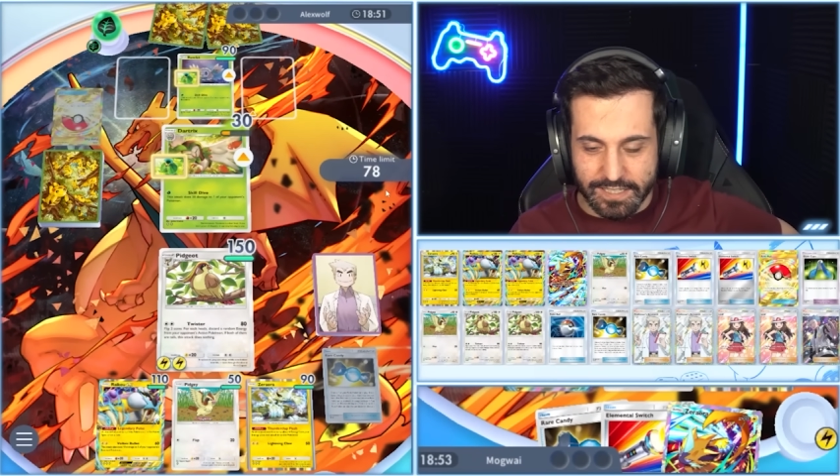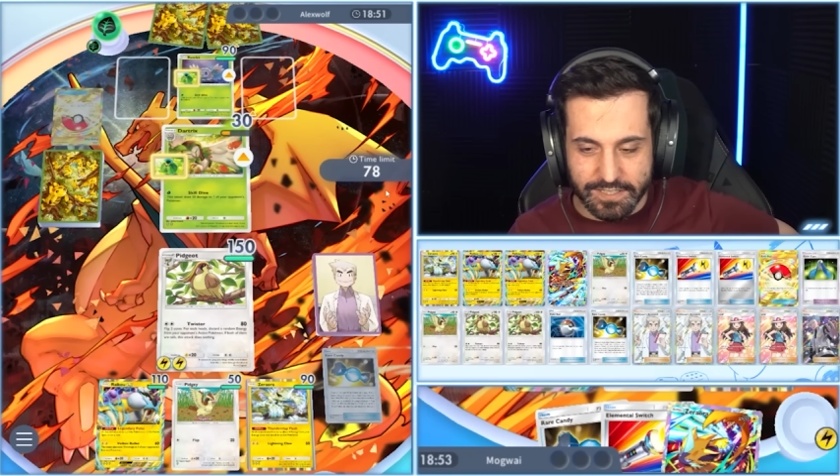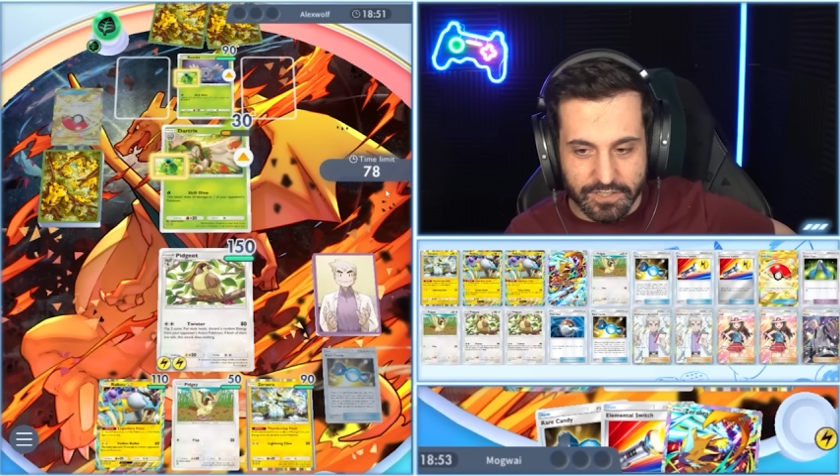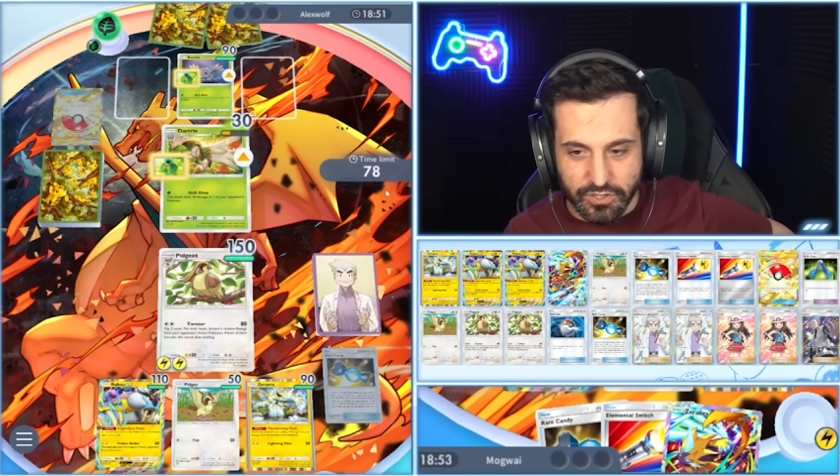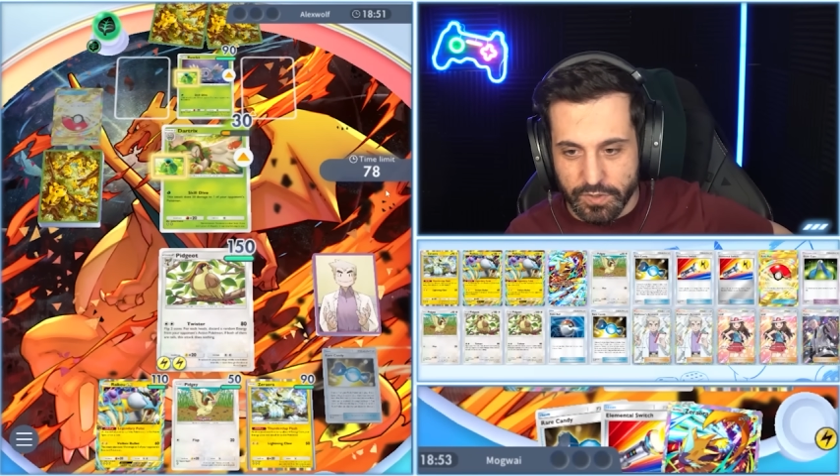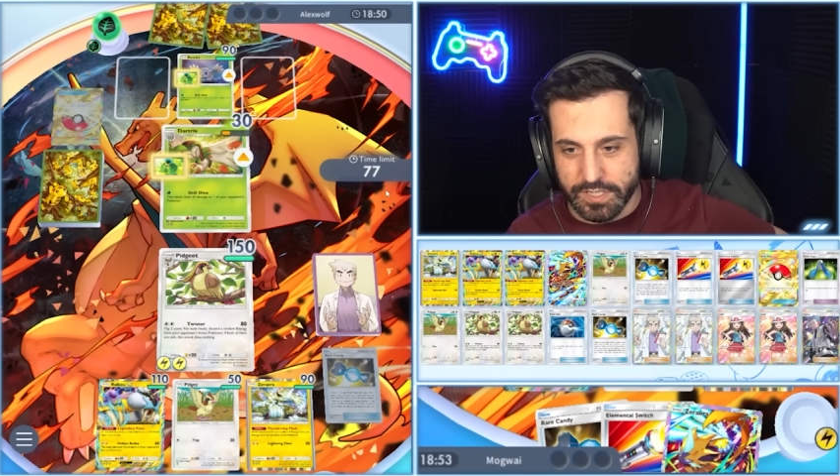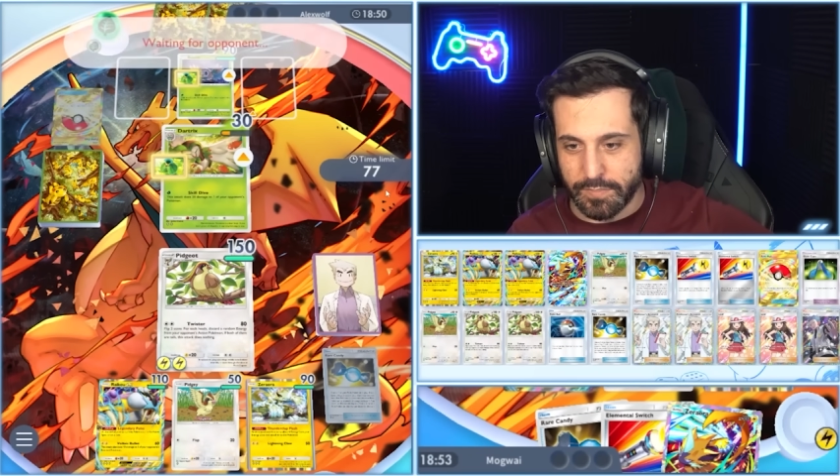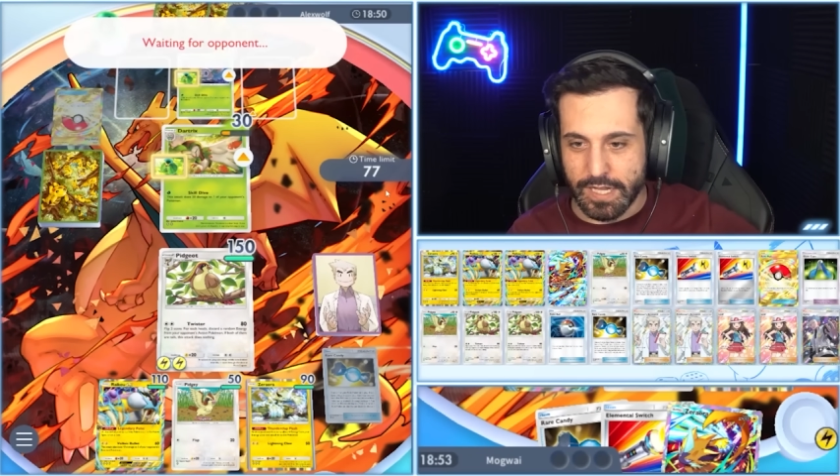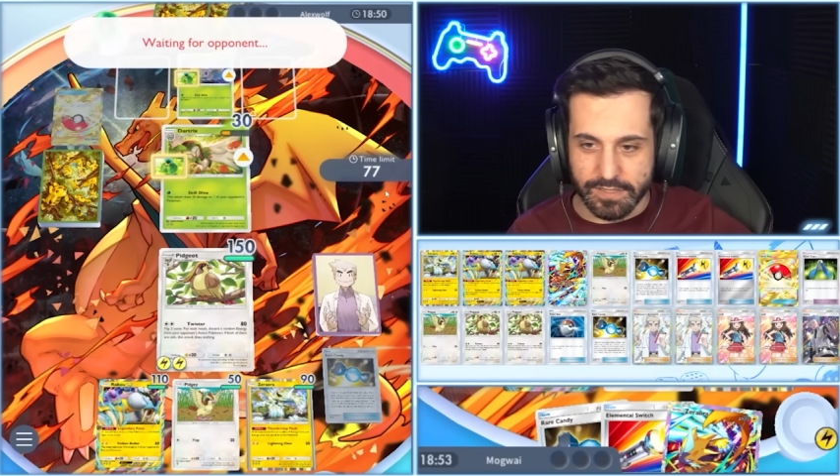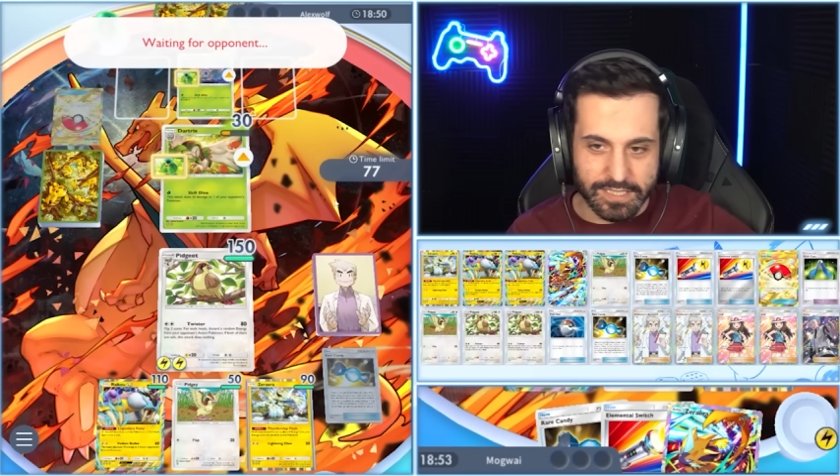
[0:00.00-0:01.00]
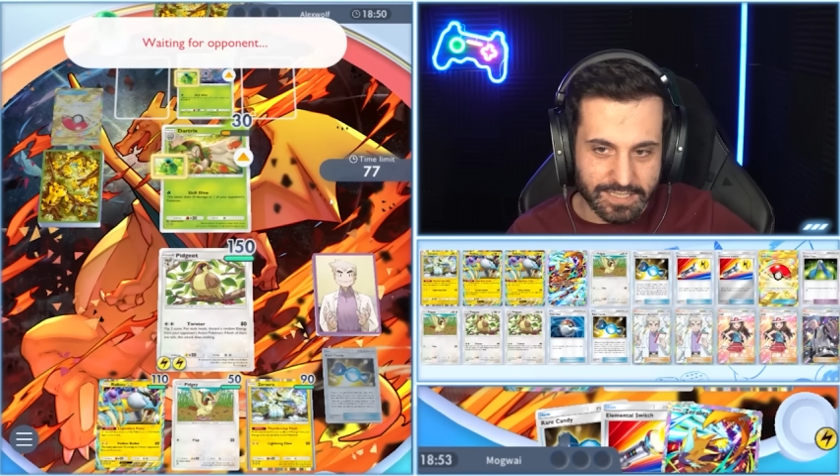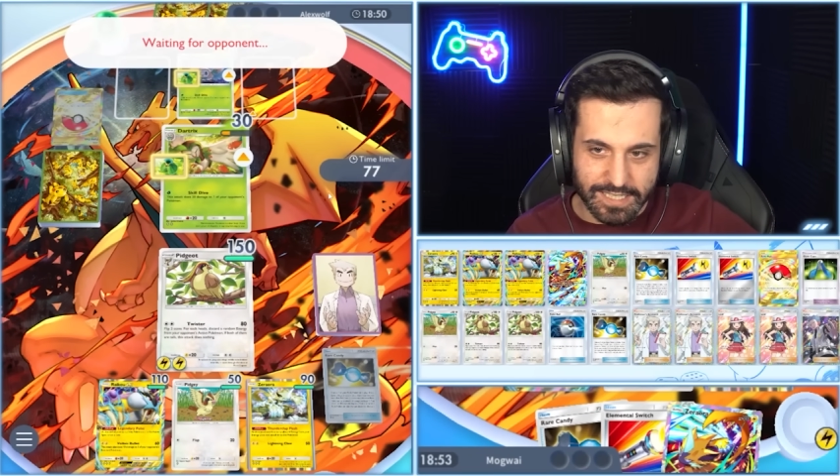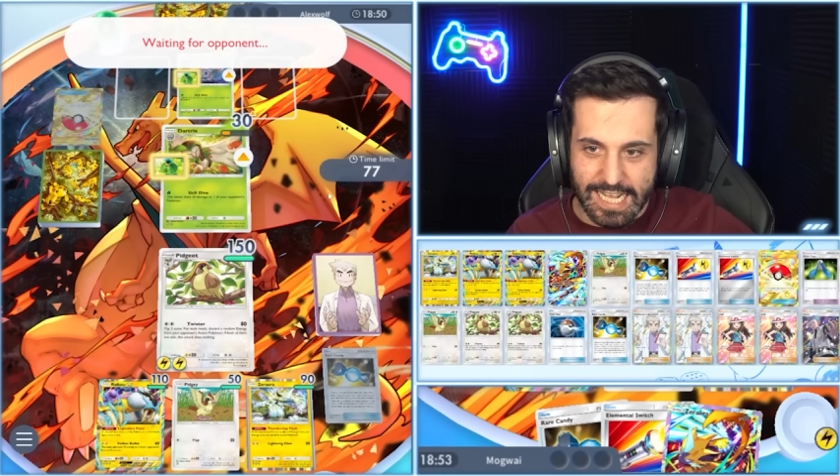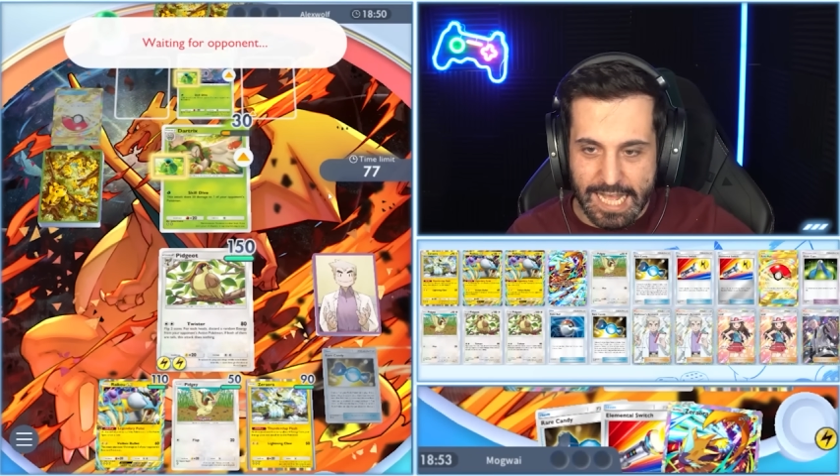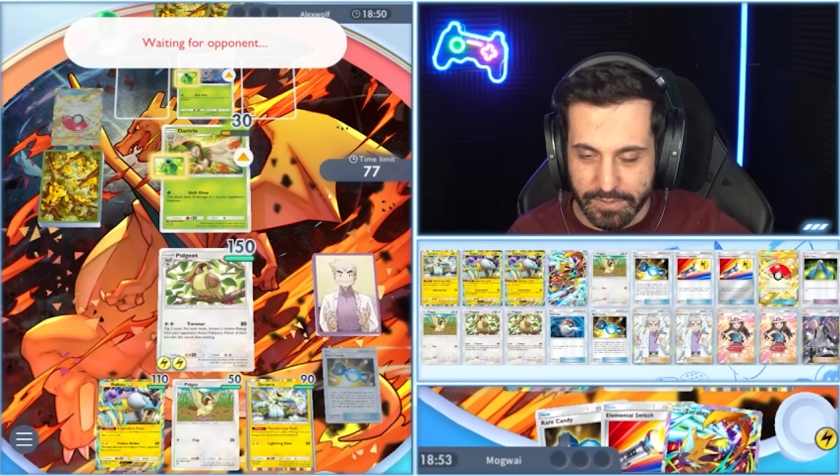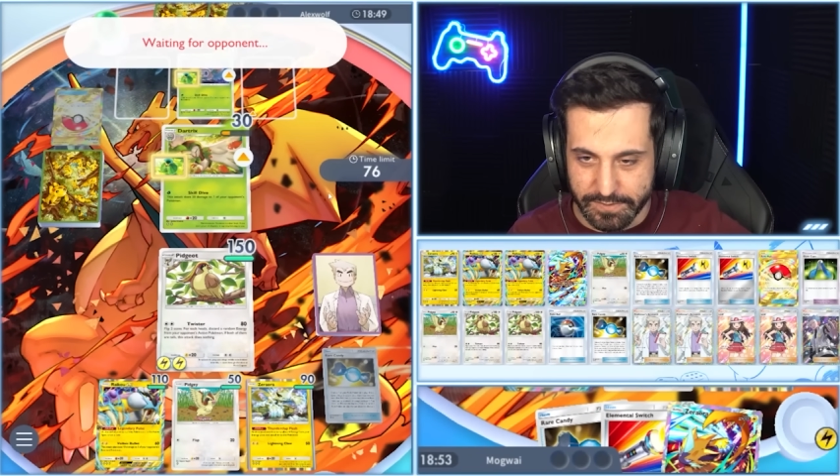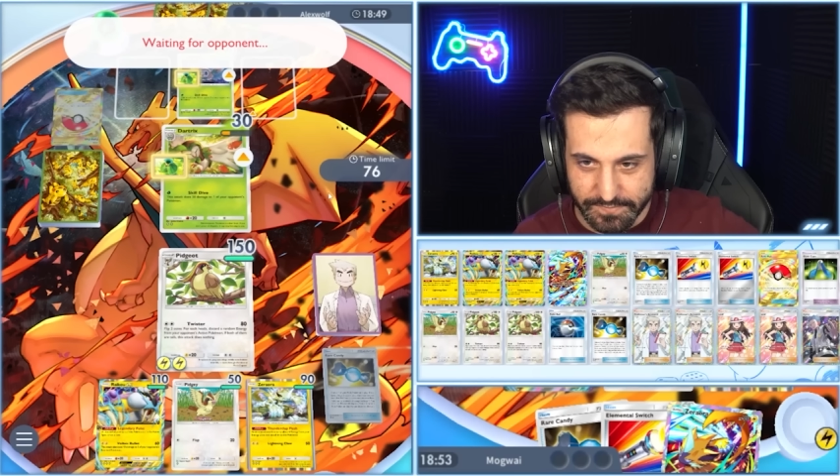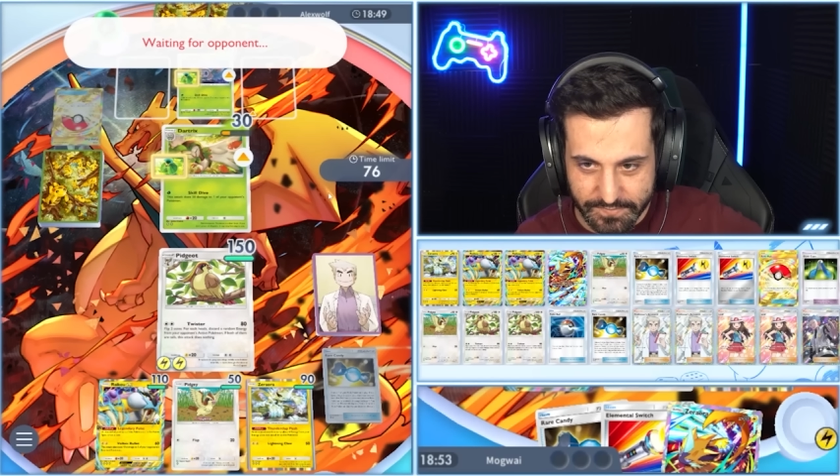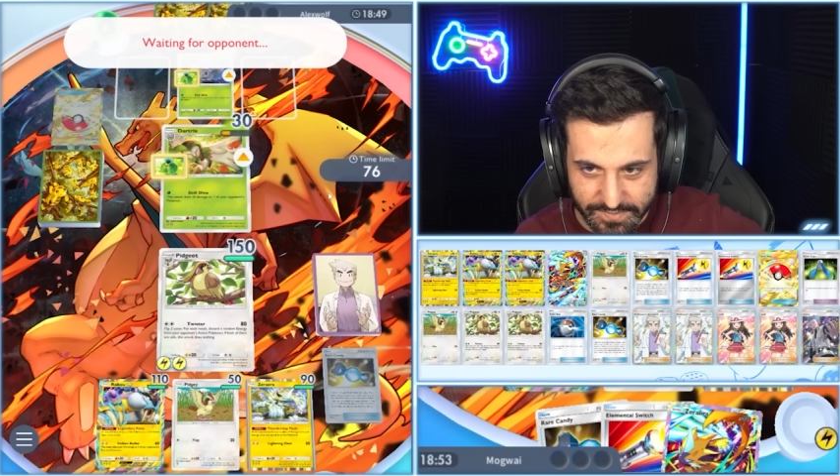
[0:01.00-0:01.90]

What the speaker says: because there's always a possibility it's gonna happen.